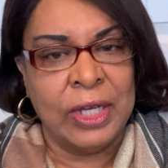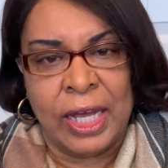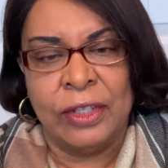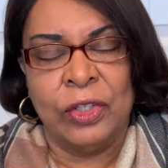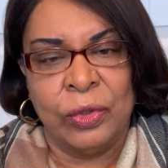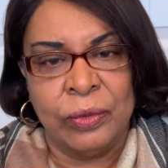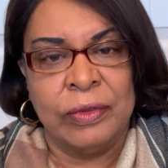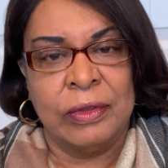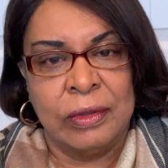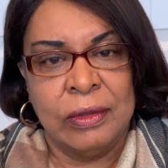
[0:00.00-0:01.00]
God
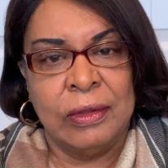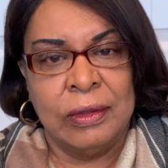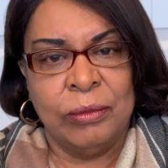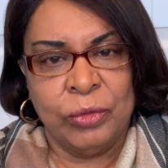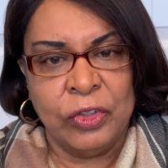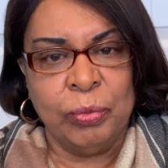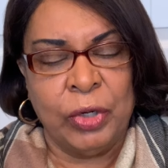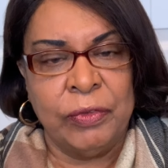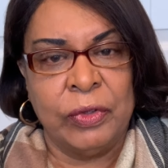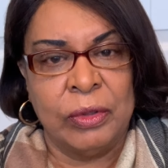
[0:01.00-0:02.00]
knows. Just
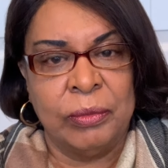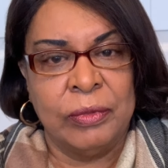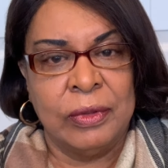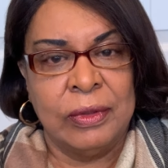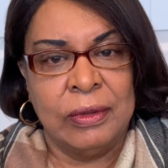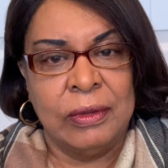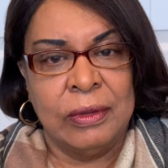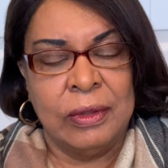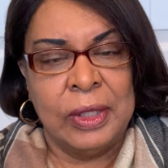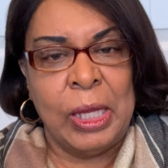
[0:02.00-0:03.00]
pray for them.
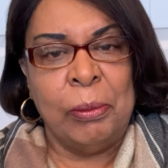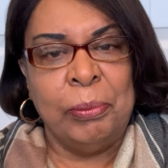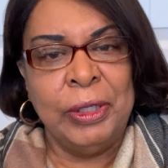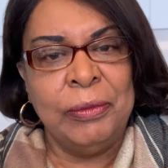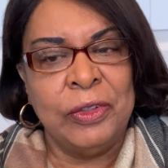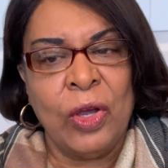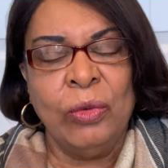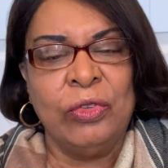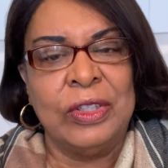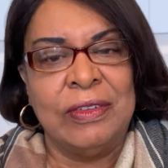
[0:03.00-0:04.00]
But
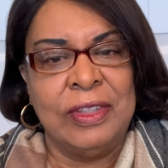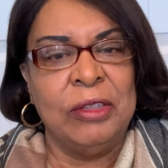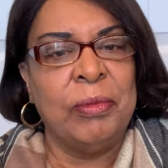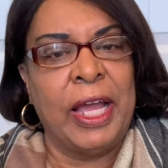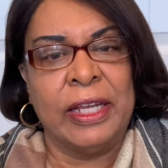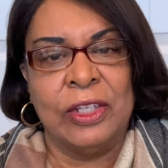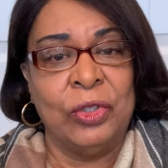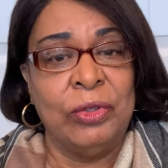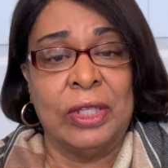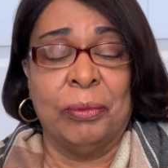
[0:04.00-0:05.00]
don't just sit back and
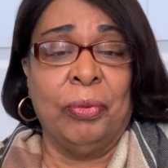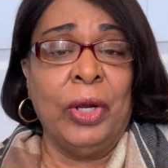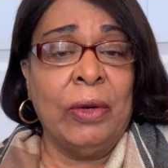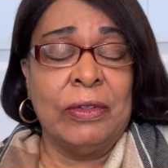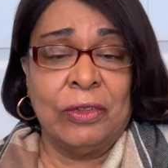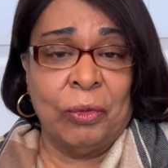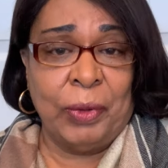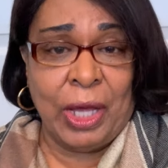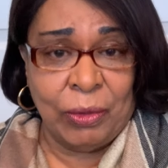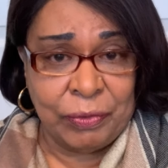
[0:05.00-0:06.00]
do nothing. Prayer is so
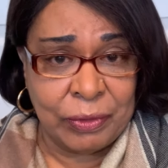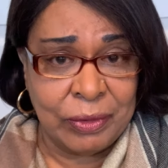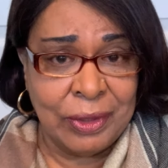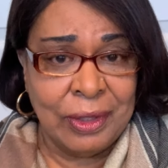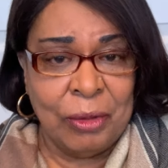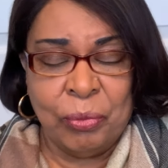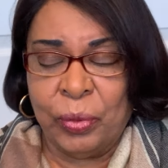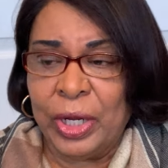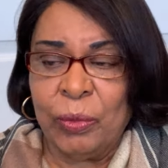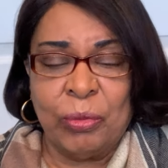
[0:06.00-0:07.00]
powerful.
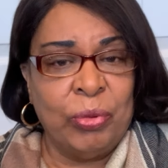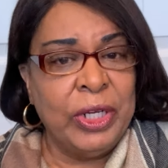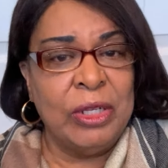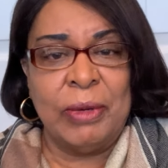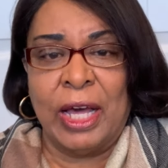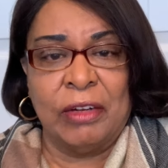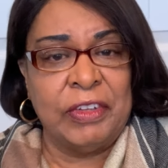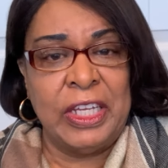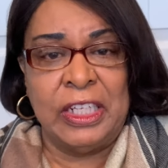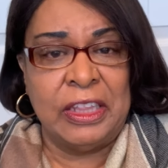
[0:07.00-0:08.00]
Prayer will bring them out of
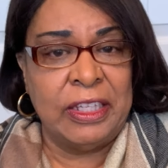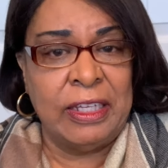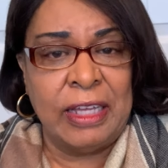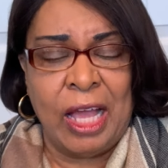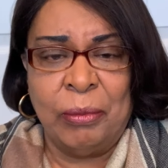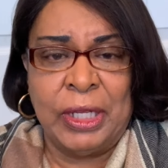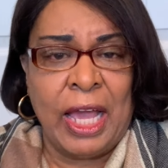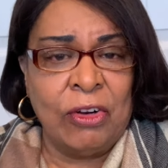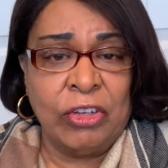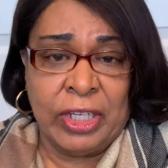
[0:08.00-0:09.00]
anything. I mean,
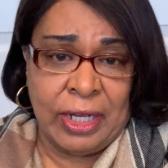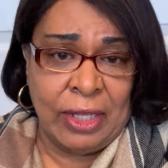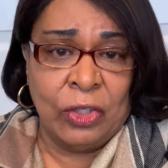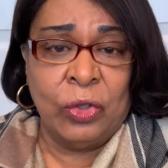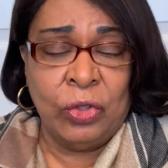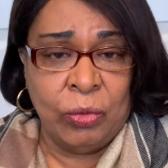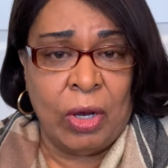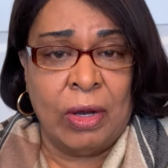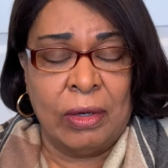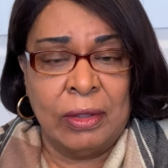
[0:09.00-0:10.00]
I don't care how low you
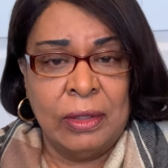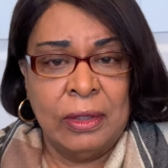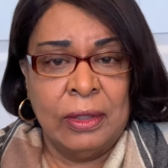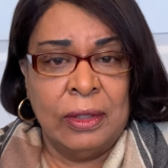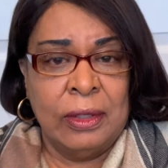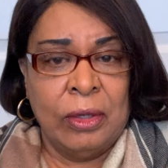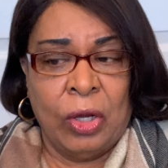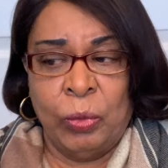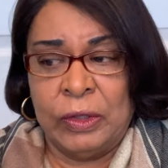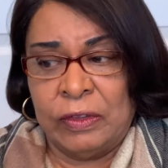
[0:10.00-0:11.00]
are.
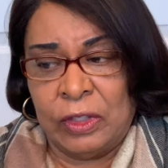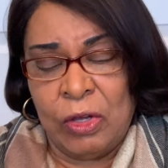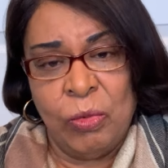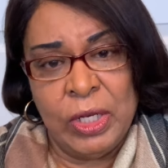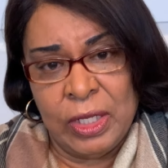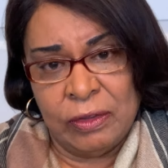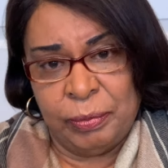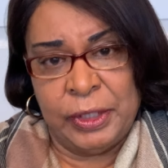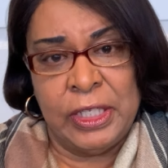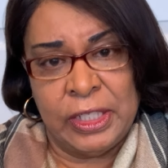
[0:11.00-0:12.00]
When someone else
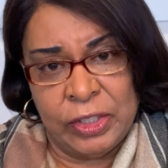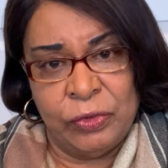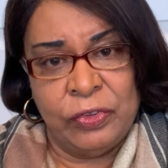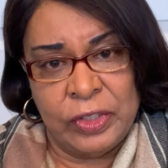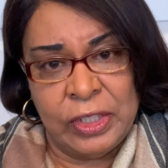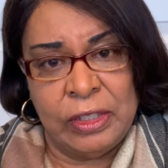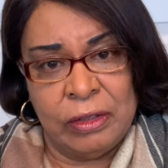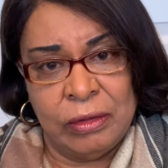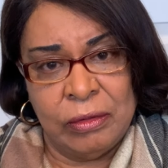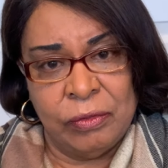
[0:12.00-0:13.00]
begins to intercede
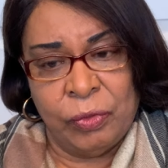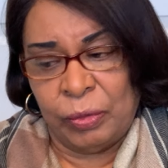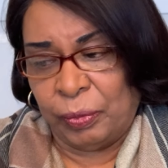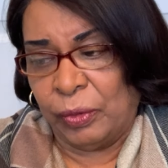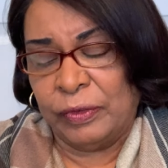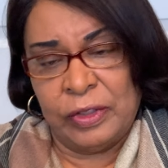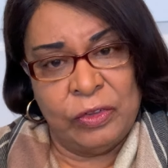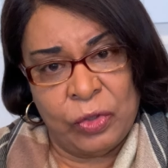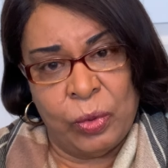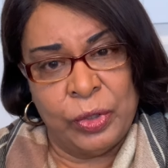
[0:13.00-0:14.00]
for a person
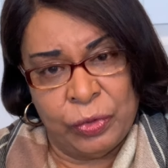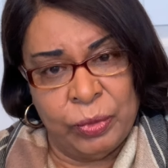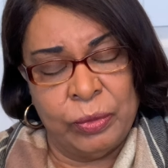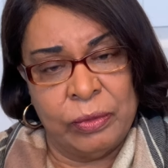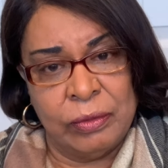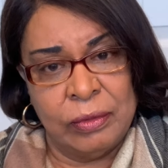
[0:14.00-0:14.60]
that's going through,